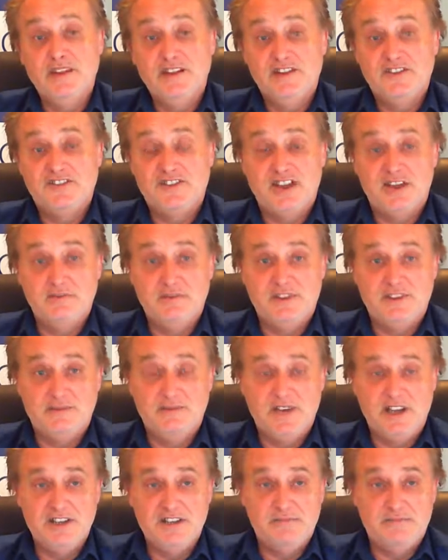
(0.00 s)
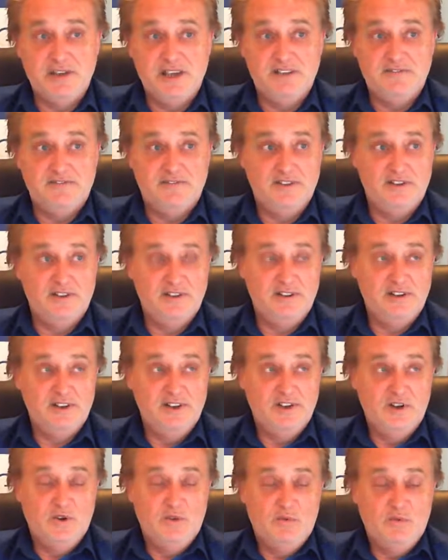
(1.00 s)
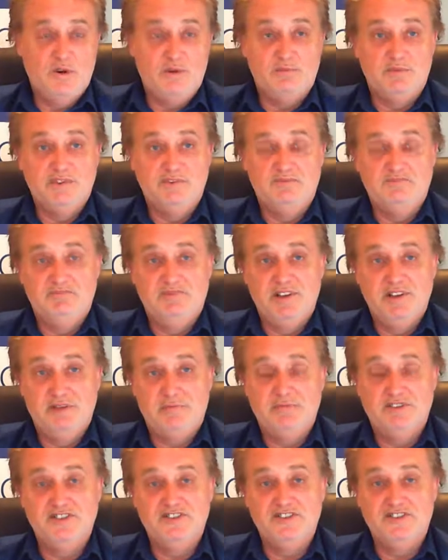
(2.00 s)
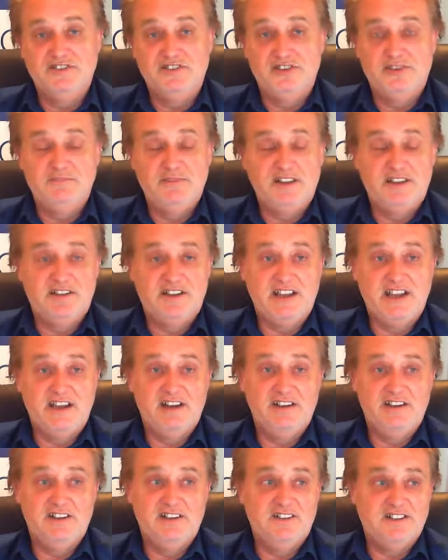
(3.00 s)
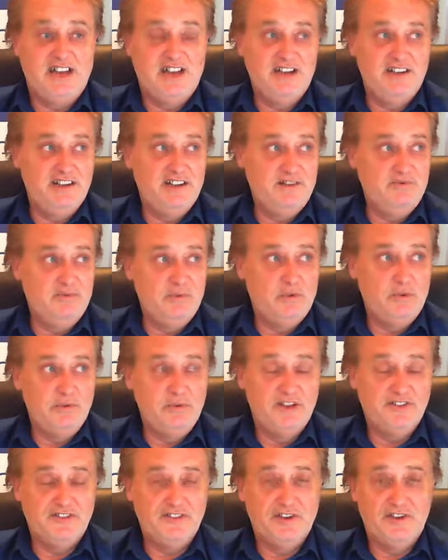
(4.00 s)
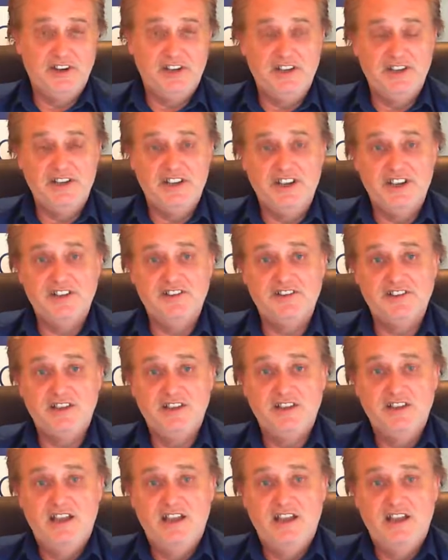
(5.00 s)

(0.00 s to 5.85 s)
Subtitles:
Stayed with a major bank for what would be a prison term now counted as 18, almost 19 years.